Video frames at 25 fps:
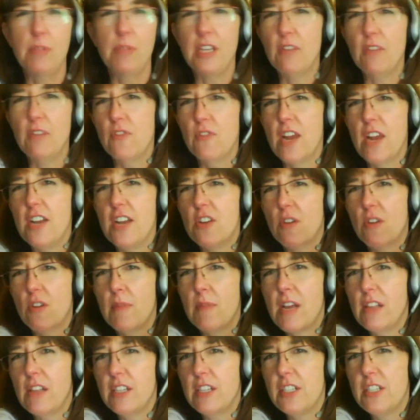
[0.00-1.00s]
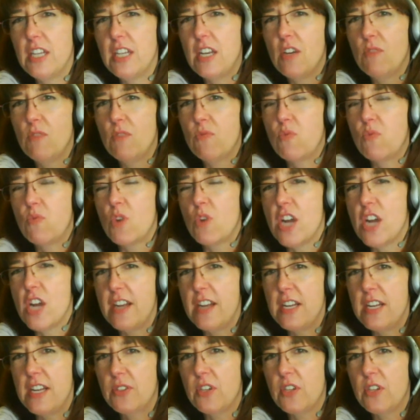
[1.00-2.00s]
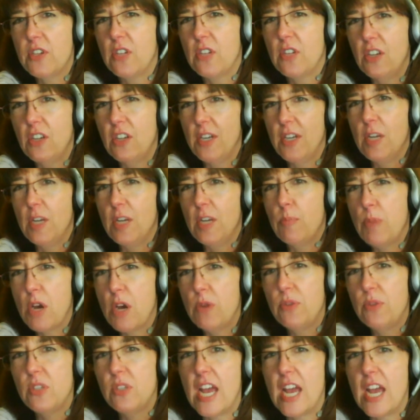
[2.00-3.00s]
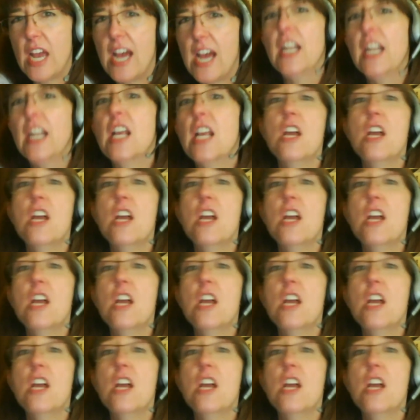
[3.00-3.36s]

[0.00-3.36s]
a friend or a relative, we're not necessarily going to post that.